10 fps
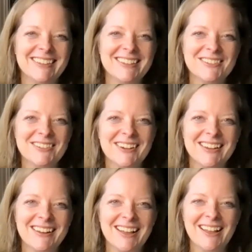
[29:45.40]
That's
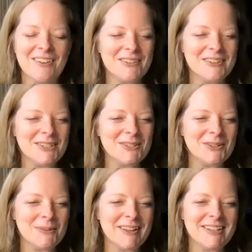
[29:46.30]
right. I always
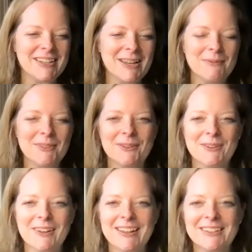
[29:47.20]
enjoy my time with you
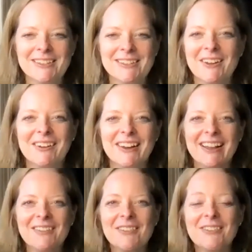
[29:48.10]
guys. All
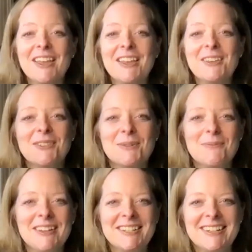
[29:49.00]
right. Well, thank you so
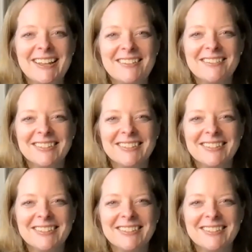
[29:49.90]
much, Dave.